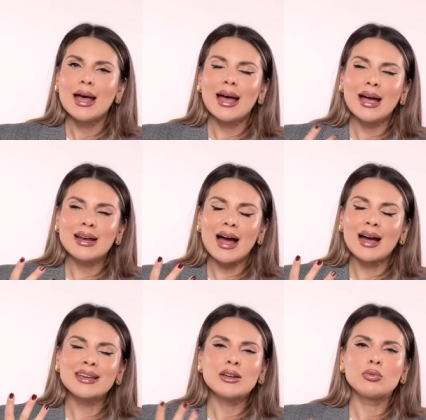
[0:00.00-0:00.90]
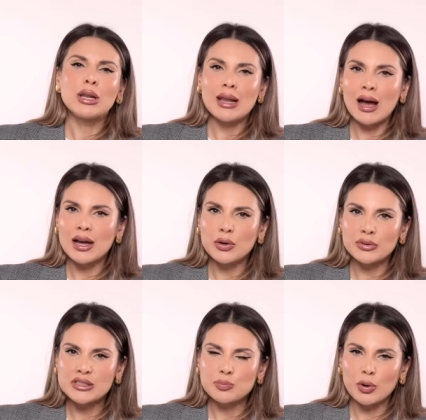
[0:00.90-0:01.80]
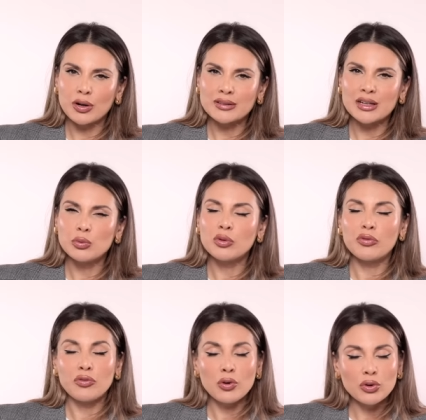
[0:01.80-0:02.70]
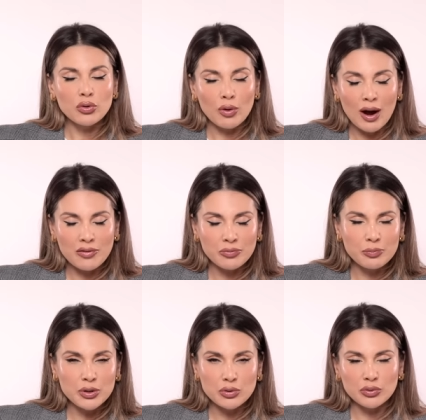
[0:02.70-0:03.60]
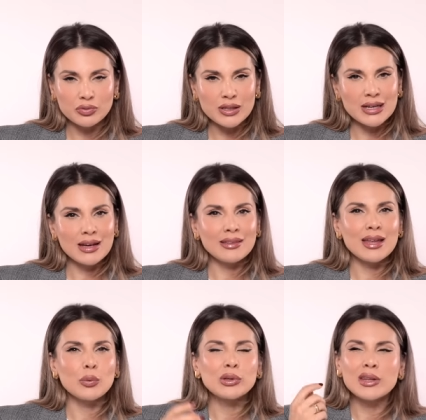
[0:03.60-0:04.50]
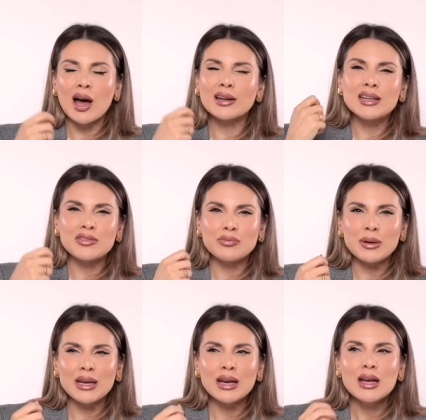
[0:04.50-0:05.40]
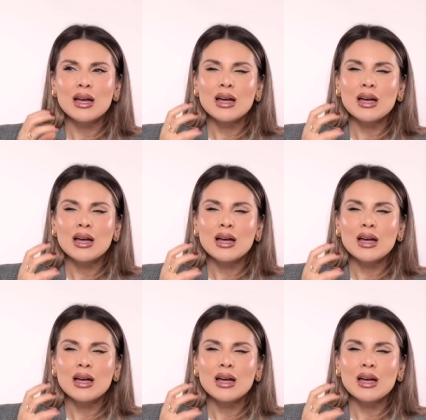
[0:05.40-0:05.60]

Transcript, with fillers: and I can rely on this product that it will photograph beautifully and that will not give me